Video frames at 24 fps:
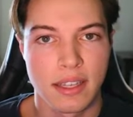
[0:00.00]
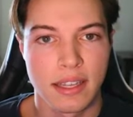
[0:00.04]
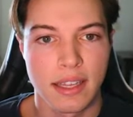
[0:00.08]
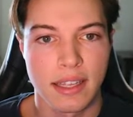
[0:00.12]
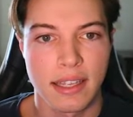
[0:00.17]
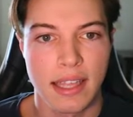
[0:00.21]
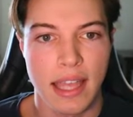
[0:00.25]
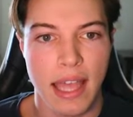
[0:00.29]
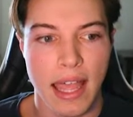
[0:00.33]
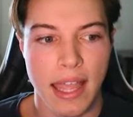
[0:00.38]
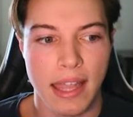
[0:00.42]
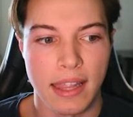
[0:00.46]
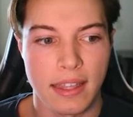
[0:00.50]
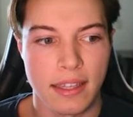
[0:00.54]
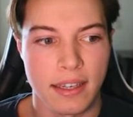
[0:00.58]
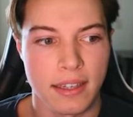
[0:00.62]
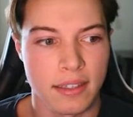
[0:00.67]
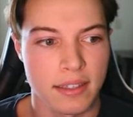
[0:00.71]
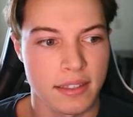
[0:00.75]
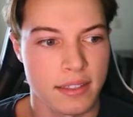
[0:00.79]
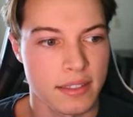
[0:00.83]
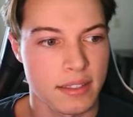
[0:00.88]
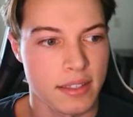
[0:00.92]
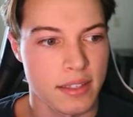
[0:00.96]
Kali
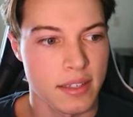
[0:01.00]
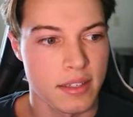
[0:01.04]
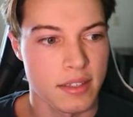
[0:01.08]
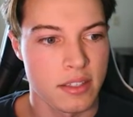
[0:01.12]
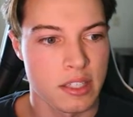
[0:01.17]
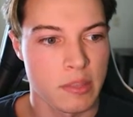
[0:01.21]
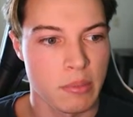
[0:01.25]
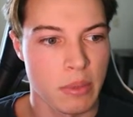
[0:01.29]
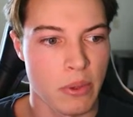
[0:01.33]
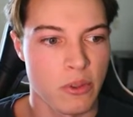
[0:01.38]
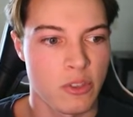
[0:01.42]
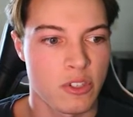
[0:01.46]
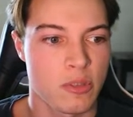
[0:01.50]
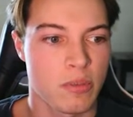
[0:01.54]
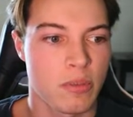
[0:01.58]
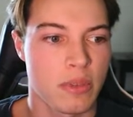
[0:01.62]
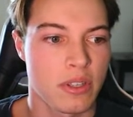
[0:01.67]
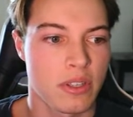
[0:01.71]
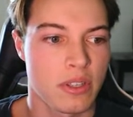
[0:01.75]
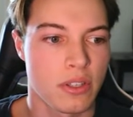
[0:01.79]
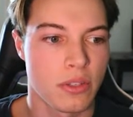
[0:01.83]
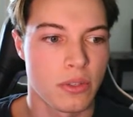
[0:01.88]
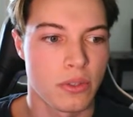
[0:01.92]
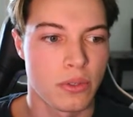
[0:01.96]
Linux is supposed to be
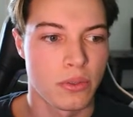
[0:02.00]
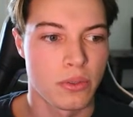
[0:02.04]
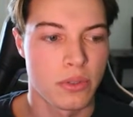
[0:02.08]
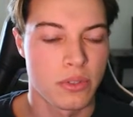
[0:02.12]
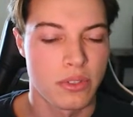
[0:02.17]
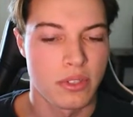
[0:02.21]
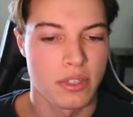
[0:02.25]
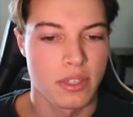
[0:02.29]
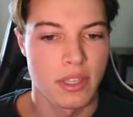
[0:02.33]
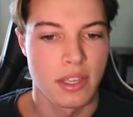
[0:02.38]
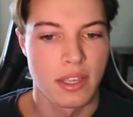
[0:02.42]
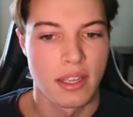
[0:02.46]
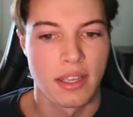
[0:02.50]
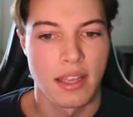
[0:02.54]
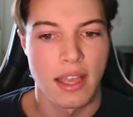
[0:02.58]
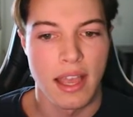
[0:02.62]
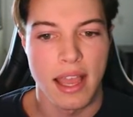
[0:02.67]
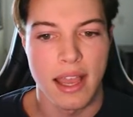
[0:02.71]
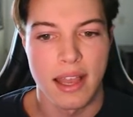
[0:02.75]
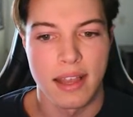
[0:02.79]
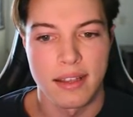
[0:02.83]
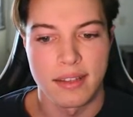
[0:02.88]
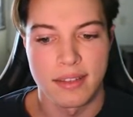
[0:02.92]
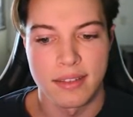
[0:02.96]
used
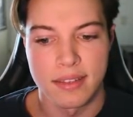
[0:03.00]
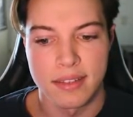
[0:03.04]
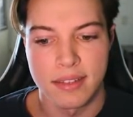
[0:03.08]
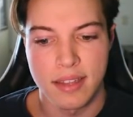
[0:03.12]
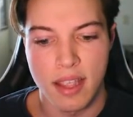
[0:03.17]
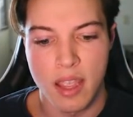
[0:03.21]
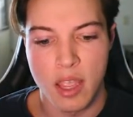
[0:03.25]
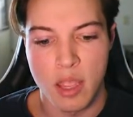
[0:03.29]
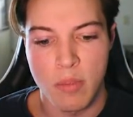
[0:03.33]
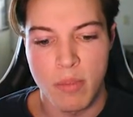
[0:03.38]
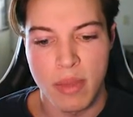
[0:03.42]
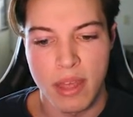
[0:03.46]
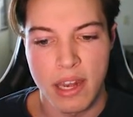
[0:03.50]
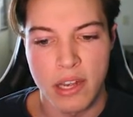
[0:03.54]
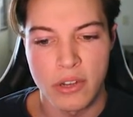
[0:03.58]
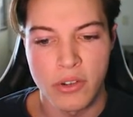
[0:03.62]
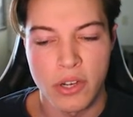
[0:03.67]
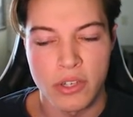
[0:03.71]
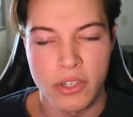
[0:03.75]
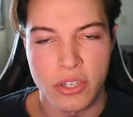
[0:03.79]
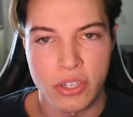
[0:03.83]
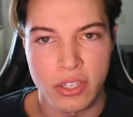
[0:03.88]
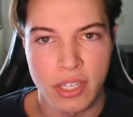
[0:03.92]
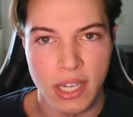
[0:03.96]
as a
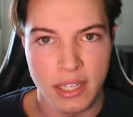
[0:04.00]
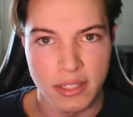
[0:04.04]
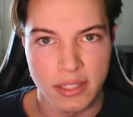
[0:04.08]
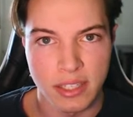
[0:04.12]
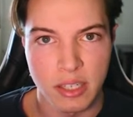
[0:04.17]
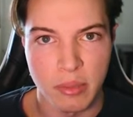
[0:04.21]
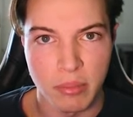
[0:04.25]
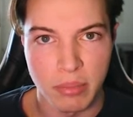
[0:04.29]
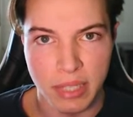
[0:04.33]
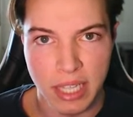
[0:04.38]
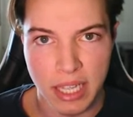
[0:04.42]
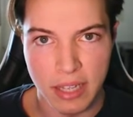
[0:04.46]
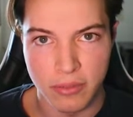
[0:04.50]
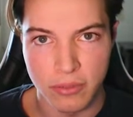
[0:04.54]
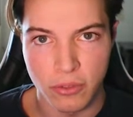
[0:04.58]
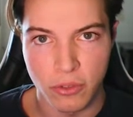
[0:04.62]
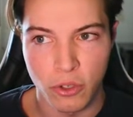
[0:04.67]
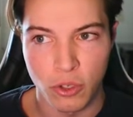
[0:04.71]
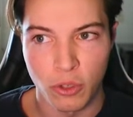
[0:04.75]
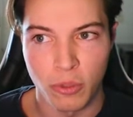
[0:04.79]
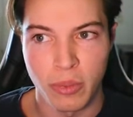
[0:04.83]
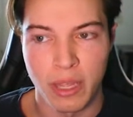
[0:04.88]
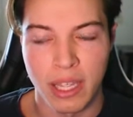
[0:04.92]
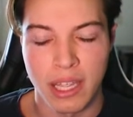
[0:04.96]
penetration testing
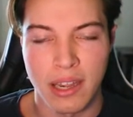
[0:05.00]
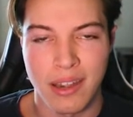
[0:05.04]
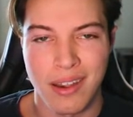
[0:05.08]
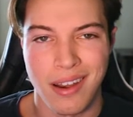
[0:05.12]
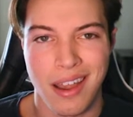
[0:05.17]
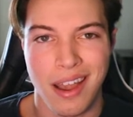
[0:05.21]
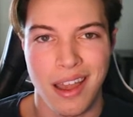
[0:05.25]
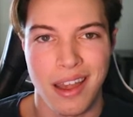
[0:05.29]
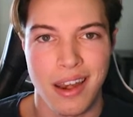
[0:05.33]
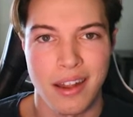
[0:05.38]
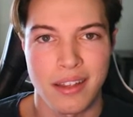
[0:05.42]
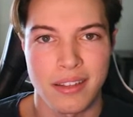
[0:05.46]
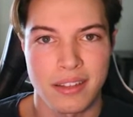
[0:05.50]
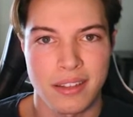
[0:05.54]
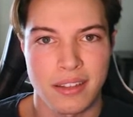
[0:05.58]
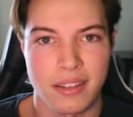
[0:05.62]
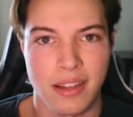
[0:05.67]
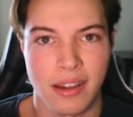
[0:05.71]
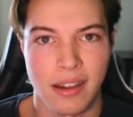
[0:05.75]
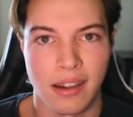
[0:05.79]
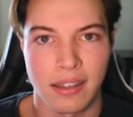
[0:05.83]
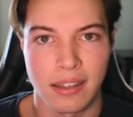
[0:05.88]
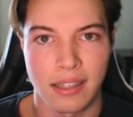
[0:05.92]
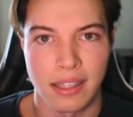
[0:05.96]
platform and not
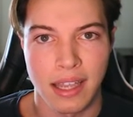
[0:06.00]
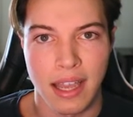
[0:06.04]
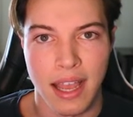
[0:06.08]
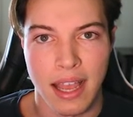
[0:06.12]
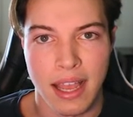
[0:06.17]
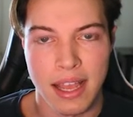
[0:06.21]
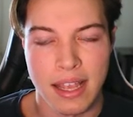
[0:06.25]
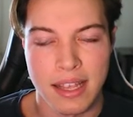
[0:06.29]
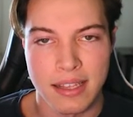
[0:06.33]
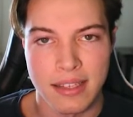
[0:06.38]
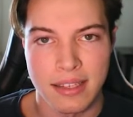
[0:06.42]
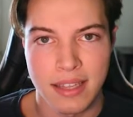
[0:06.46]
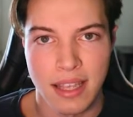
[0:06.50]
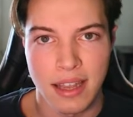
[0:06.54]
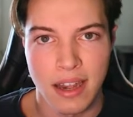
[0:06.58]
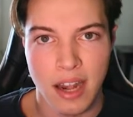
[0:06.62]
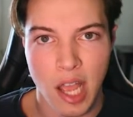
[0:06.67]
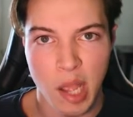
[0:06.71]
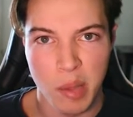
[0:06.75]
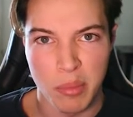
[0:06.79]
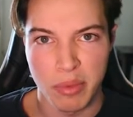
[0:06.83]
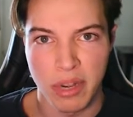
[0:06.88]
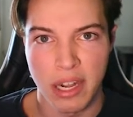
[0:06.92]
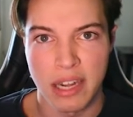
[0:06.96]
necessarily as an
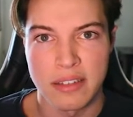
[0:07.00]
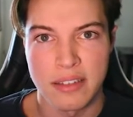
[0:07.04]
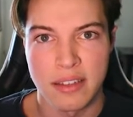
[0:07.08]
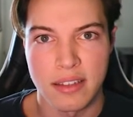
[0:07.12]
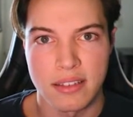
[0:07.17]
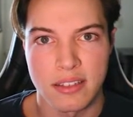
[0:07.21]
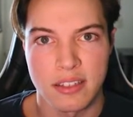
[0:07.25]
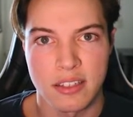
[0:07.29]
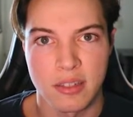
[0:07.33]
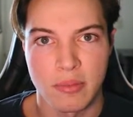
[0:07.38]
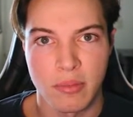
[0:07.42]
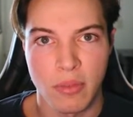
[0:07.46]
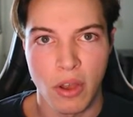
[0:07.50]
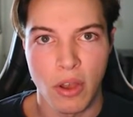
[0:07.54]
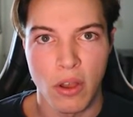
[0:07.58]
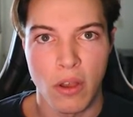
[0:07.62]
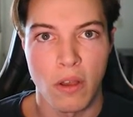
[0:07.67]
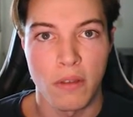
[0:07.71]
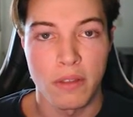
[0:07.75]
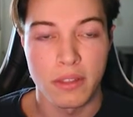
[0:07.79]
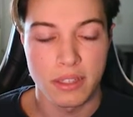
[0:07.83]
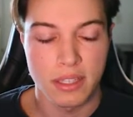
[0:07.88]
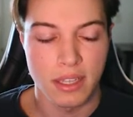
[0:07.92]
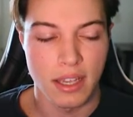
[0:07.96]
operating system all
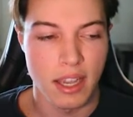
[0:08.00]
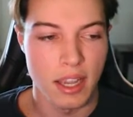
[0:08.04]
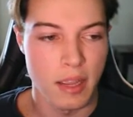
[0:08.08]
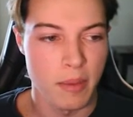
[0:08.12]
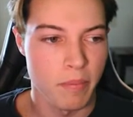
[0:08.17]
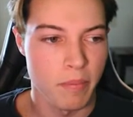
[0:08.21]
the time.